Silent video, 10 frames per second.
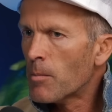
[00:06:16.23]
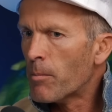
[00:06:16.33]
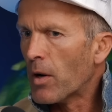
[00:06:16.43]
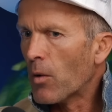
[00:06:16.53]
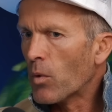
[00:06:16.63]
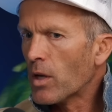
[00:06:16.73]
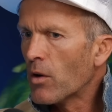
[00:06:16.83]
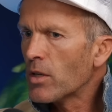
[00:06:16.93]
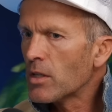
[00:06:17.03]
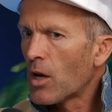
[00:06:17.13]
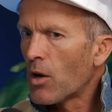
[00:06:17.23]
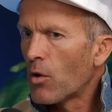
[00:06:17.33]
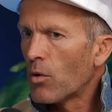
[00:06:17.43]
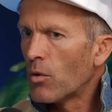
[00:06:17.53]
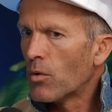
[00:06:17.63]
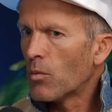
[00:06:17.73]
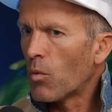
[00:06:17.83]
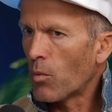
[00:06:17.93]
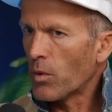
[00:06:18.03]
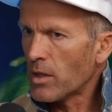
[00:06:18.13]
But we only know
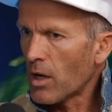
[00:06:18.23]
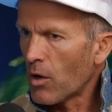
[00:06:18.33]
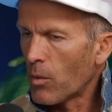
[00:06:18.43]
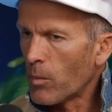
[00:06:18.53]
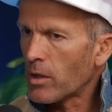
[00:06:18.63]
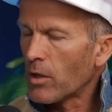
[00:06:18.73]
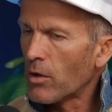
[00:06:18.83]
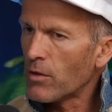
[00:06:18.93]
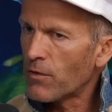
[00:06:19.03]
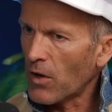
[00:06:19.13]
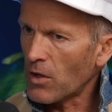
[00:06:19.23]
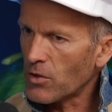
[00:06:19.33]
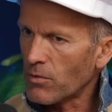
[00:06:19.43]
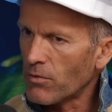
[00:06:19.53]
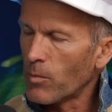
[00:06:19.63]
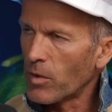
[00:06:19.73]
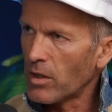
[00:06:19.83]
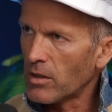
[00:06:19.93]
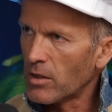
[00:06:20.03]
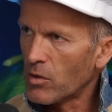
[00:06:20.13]
what we know, and we can only function from
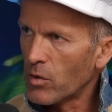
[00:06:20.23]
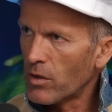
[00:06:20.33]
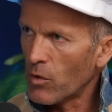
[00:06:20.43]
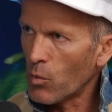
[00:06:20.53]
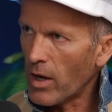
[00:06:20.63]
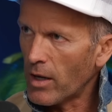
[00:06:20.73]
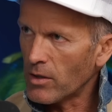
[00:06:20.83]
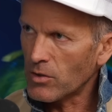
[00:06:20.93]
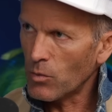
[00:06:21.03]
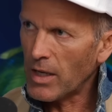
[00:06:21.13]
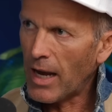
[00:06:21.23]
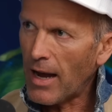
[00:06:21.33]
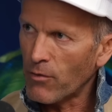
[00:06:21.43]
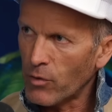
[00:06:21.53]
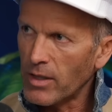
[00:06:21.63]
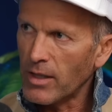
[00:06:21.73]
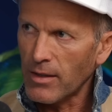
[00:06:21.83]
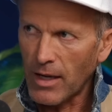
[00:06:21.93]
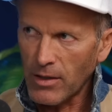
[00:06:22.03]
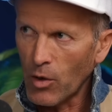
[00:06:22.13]
within the degree of awareness that we have within
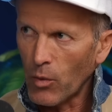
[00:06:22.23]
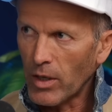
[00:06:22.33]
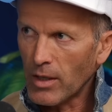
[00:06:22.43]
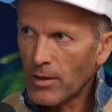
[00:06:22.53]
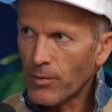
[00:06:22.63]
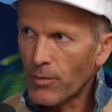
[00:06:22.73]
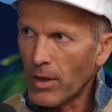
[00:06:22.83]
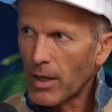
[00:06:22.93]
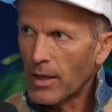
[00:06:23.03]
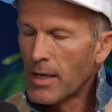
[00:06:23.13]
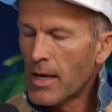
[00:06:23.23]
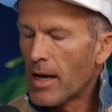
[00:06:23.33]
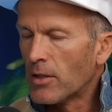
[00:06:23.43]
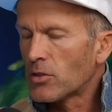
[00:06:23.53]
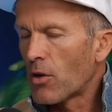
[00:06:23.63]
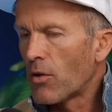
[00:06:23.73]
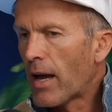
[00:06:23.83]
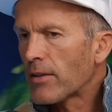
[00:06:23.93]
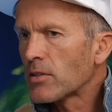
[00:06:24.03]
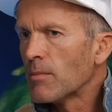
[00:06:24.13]
that knowing, right? And so
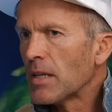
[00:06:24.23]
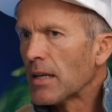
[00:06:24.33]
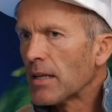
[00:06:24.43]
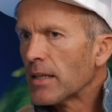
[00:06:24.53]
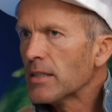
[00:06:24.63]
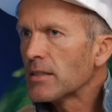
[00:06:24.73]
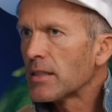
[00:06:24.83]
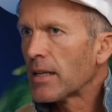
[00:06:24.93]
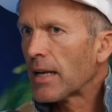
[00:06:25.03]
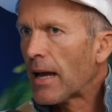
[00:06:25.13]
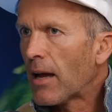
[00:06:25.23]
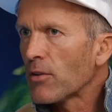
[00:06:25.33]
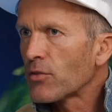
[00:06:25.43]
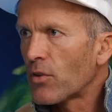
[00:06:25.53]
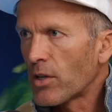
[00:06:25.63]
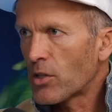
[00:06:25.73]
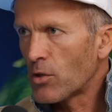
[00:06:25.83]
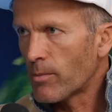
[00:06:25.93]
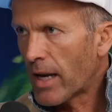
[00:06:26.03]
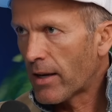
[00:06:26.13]
that to me, at least it allows for our
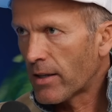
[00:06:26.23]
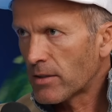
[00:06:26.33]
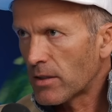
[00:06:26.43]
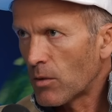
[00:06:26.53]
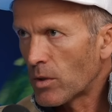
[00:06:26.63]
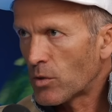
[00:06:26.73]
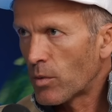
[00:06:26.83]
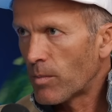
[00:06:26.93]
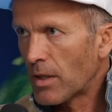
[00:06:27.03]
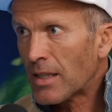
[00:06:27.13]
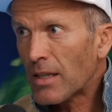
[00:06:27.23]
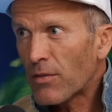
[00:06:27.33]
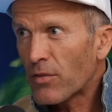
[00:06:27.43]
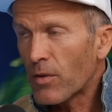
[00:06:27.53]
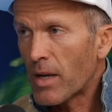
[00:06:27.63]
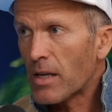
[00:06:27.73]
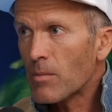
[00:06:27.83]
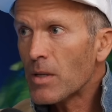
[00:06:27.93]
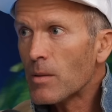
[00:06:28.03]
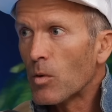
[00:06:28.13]
humanity, which would be a gift for many
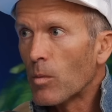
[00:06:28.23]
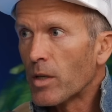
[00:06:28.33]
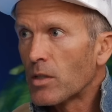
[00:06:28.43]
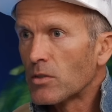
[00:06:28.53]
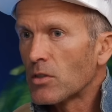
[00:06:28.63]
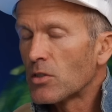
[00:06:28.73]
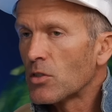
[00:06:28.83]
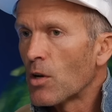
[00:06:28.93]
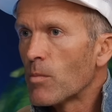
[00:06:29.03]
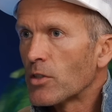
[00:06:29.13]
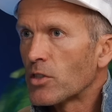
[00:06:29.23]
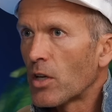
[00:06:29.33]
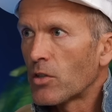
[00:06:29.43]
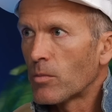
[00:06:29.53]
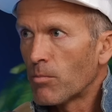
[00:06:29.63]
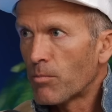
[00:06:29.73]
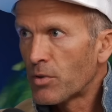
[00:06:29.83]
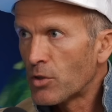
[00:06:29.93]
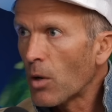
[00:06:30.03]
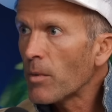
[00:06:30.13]
people because there's so much judgment,
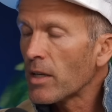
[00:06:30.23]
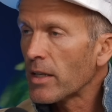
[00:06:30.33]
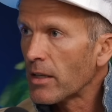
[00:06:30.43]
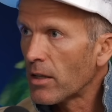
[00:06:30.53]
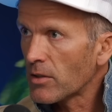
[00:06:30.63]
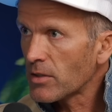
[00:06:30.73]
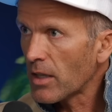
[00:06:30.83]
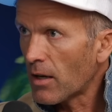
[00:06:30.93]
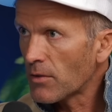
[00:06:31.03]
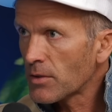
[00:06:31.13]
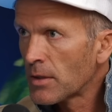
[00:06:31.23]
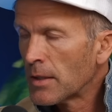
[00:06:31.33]
predominantly at ourselves.